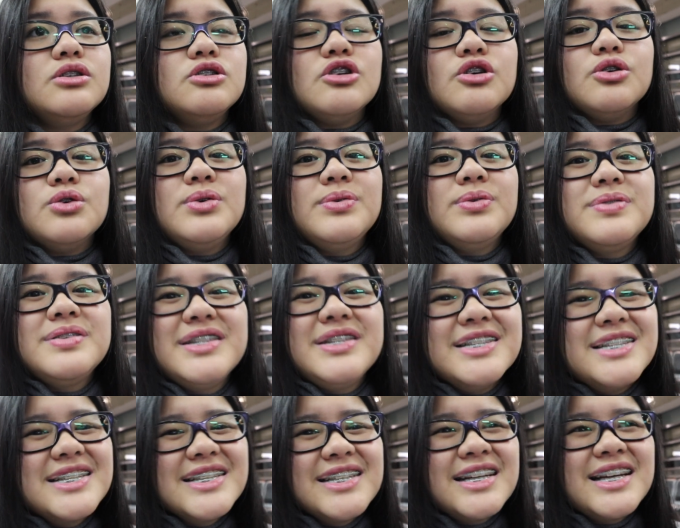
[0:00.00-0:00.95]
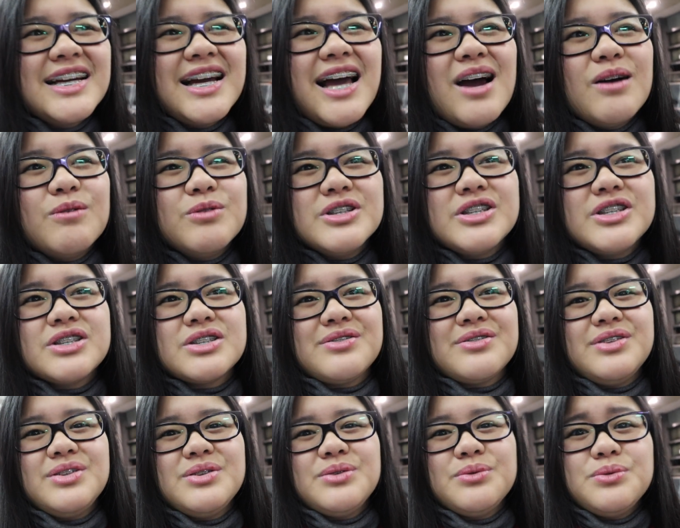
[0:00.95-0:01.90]
know, we're
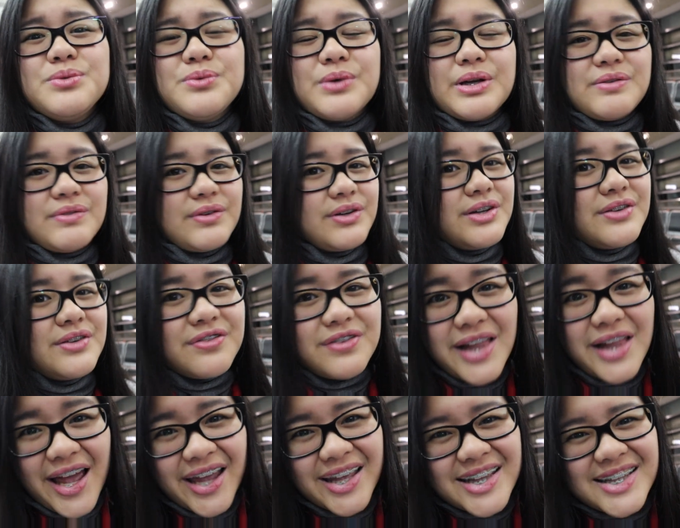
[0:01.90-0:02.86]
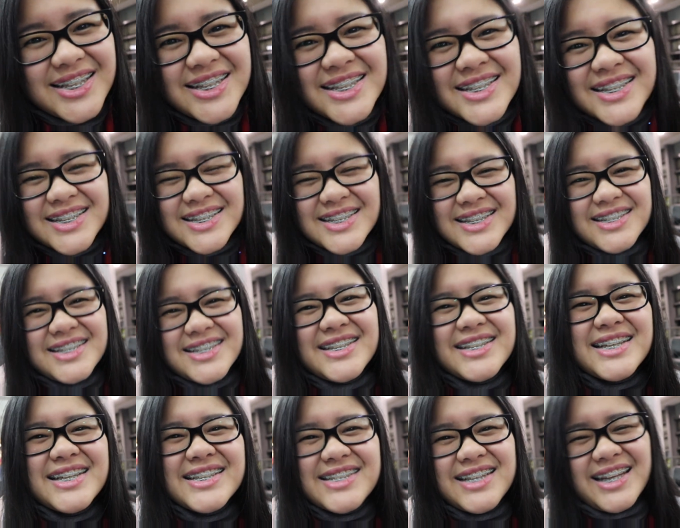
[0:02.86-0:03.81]
just going to wait for the flight. See
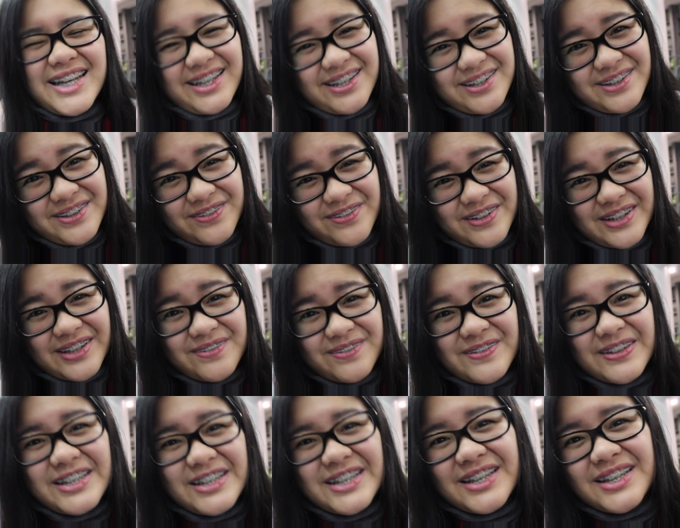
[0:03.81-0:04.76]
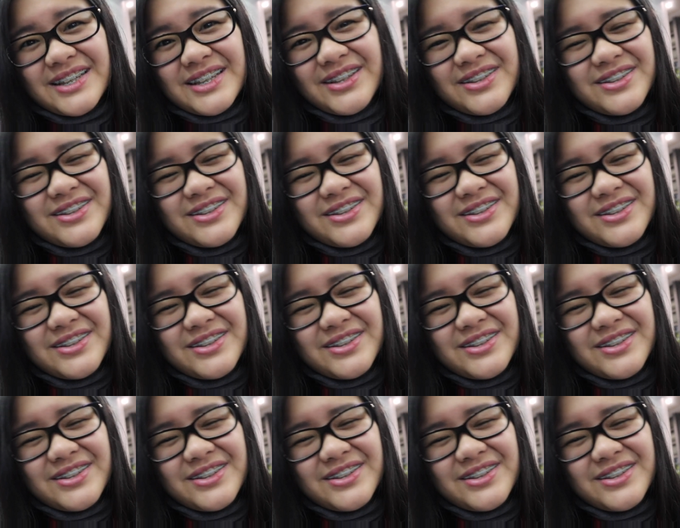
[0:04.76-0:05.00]
you guys later when we, you